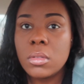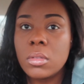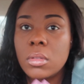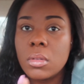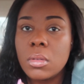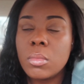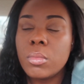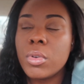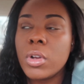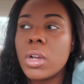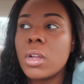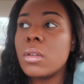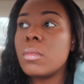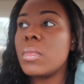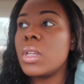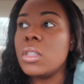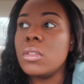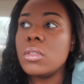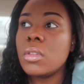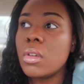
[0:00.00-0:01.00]
So I'm proud of
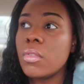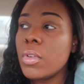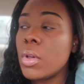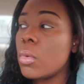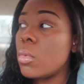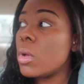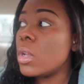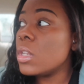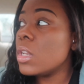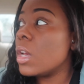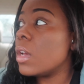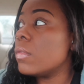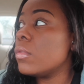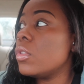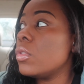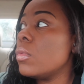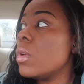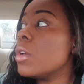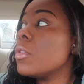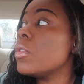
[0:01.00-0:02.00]
myself. I wanted to have
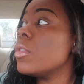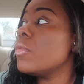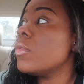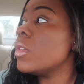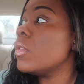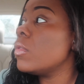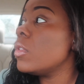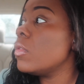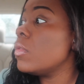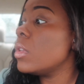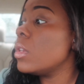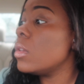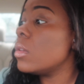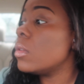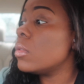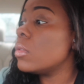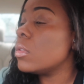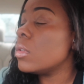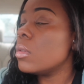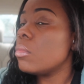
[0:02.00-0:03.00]
two hundred fifty
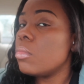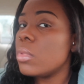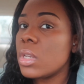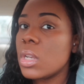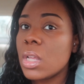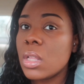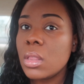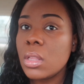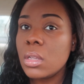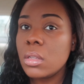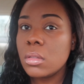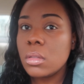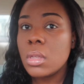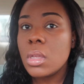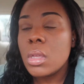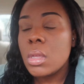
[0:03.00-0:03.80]
videos up, and I think,